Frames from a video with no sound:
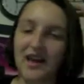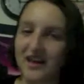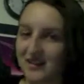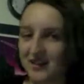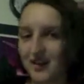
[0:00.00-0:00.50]

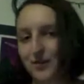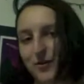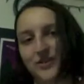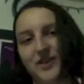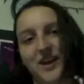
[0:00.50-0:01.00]
and then of
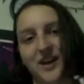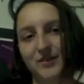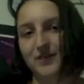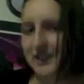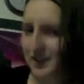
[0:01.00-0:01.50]
course I got
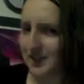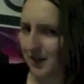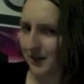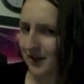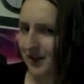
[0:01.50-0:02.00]
really itchy
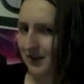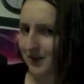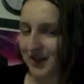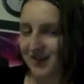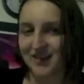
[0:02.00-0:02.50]
up there
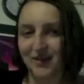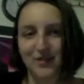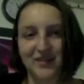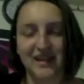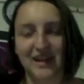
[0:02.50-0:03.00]
because I
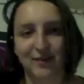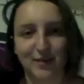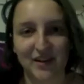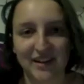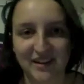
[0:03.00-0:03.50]
was seeing
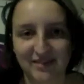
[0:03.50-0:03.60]
everybody